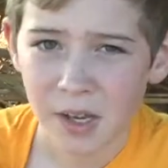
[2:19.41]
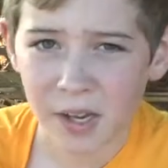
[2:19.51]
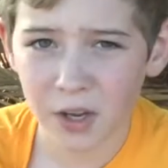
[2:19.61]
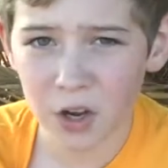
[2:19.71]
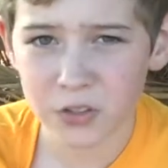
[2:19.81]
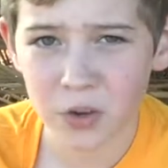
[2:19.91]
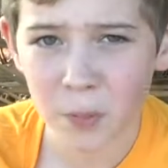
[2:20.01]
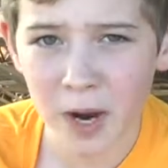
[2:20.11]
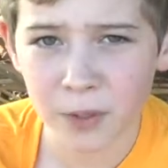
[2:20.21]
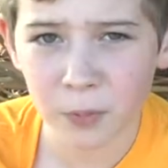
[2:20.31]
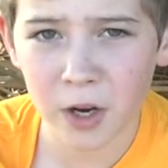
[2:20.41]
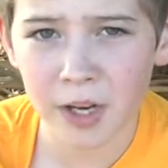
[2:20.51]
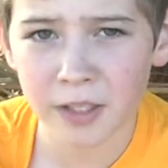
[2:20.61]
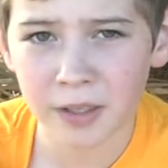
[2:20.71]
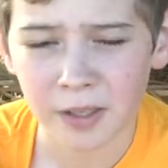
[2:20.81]
It also might
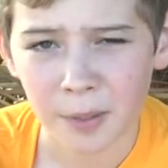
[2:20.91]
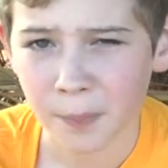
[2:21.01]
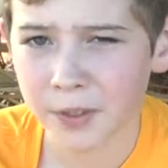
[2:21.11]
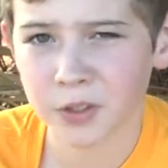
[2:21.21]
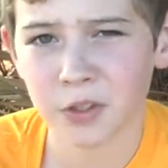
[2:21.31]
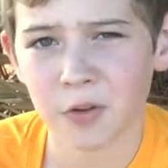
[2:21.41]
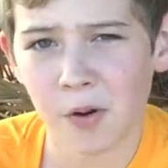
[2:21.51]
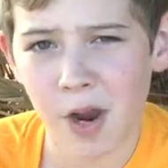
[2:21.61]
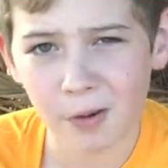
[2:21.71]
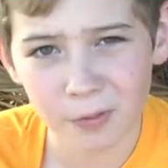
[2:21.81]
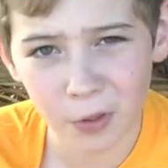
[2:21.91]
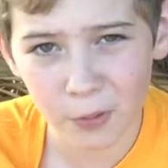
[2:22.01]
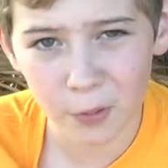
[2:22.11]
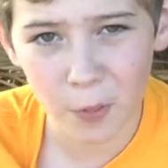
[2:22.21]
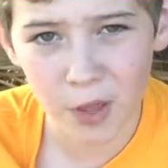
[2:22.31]
rain, but you know how
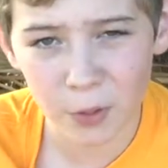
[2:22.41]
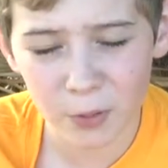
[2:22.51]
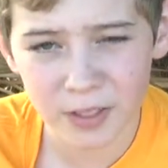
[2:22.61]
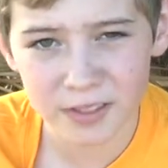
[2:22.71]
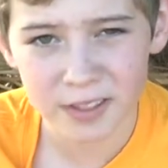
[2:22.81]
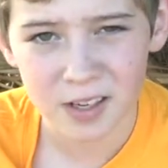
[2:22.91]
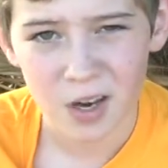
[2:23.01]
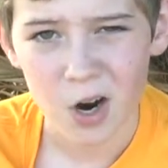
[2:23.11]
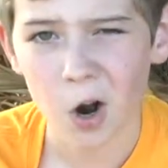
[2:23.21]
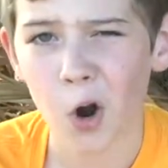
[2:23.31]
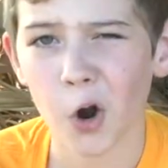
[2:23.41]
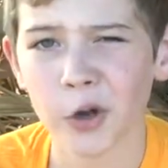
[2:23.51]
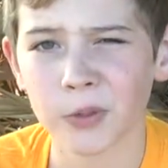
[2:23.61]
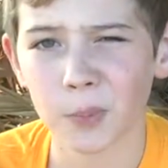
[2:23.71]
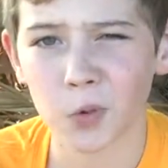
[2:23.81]
Florida weather is.
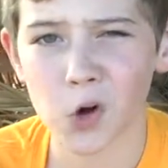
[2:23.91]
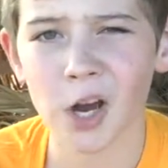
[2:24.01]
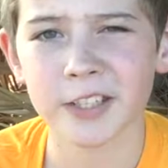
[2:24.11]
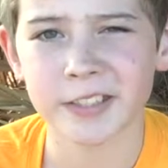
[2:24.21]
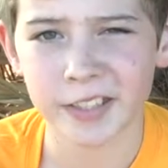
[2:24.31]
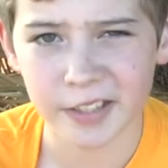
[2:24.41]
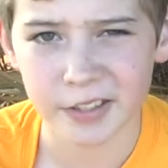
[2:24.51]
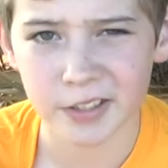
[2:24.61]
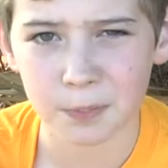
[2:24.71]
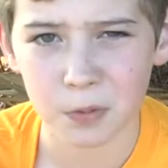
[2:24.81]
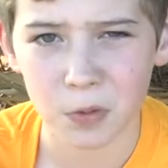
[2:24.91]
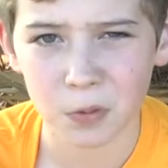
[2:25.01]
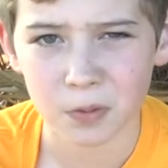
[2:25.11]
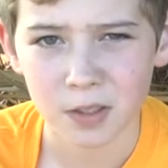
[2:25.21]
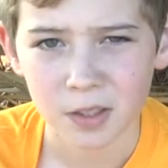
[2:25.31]
Unpredictable.
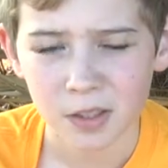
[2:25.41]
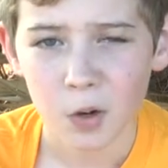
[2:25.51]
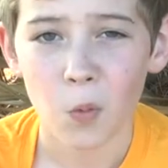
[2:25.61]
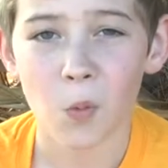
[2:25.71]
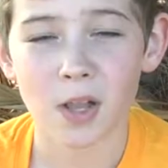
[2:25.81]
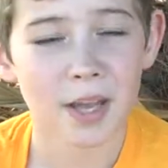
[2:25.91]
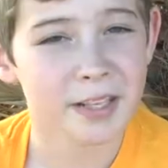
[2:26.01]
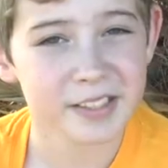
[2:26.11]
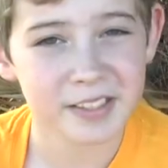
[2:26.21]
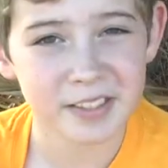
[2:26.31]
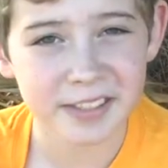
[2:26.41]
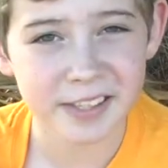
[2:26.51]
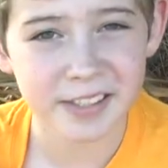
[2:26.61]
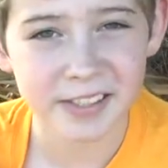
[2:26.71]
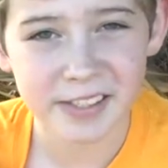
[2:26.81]
While I get the
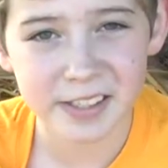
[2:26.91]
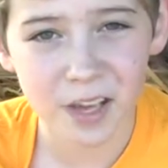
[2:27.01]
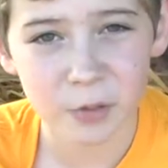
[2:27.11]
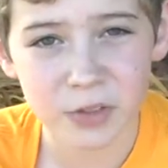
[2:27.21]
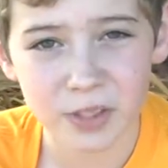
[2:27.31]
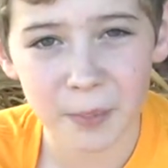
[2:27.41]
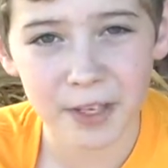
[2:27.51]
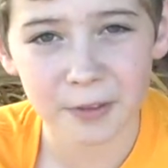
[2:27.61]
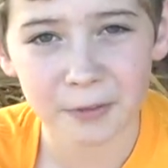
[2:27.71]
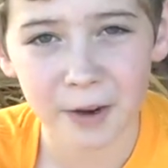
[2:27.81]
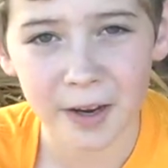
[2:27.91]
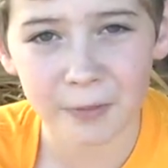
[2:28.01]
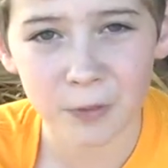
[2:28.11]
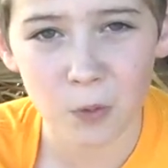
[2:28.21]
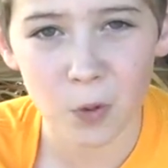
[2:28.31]
sticks and stones to make a fire
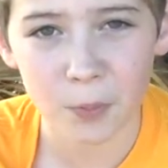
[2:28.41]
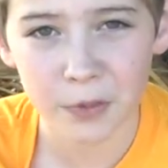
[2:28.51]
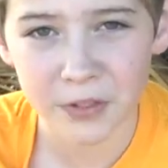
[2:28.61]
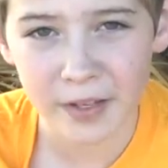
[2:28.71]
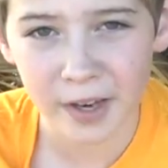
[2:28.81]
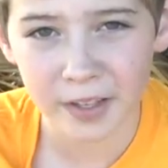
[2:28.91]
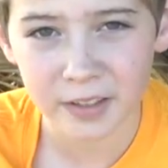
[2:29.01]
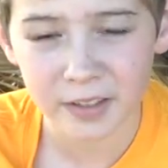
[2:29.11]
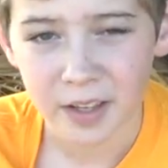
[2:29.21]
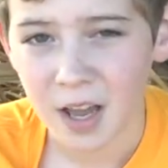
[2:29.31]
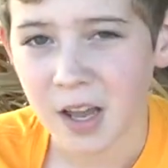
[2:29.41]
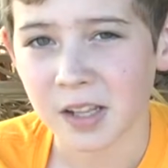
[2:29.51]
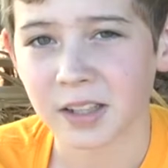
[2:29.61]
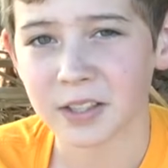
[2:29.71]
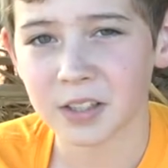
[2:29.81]
for warmth tonight,
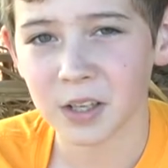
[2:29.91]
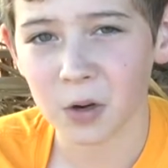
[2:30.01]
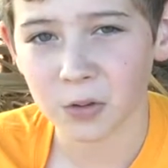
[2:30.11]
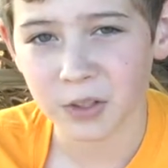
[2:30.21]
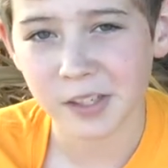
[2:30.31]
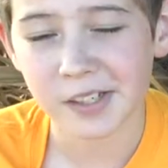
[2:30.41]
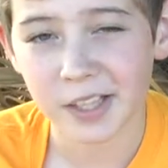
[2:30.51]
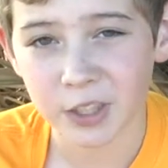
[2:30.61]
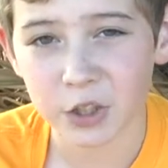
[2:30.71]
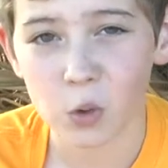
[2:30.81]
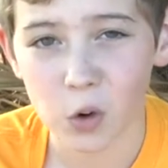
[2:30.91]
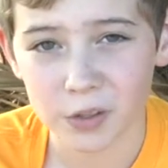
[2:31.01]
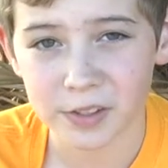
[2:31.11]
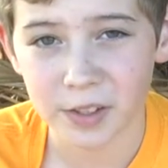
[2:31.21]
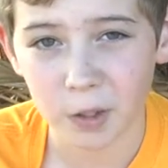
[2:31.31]
let's go to today's
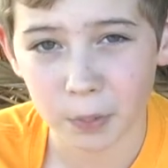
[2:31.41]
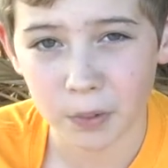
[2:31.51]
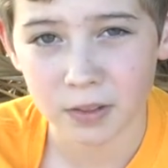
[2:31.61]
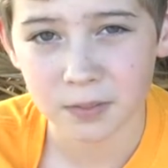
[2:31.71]
shark scoop.